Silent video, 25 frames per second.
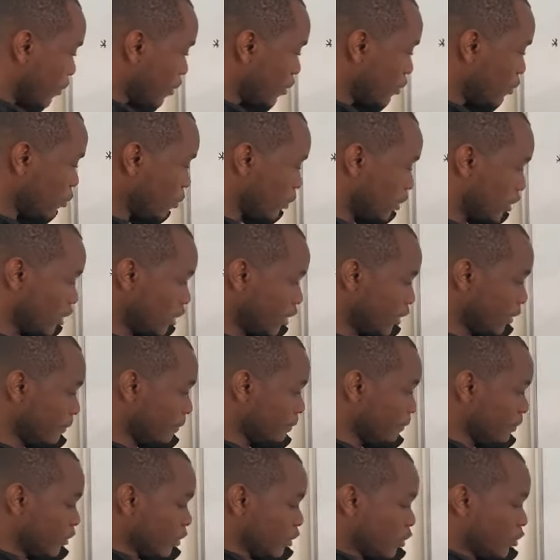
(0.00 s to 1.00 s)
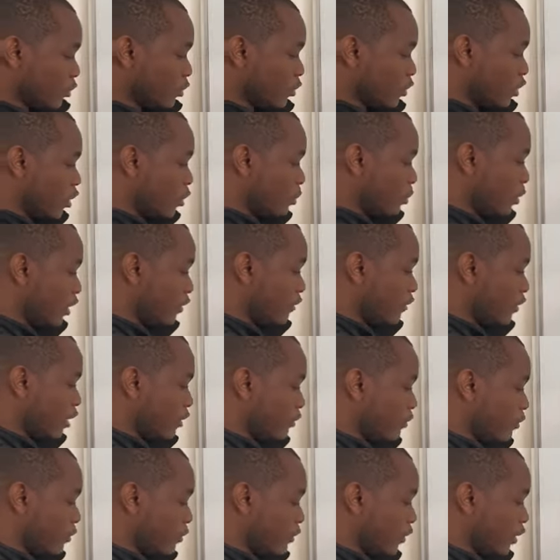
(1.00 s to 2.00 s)
You see, So now we have f
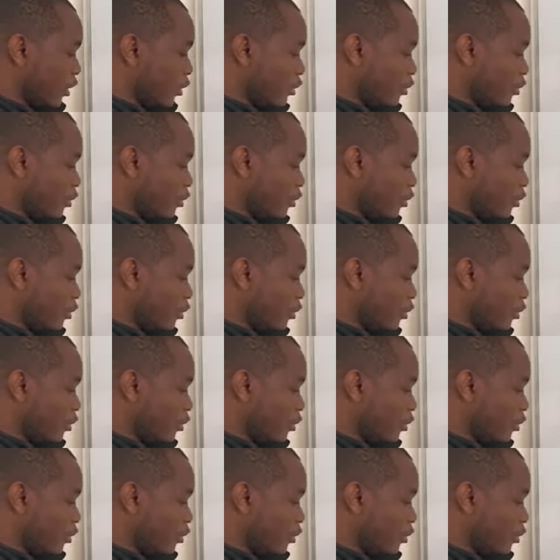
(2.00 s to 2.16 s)
of a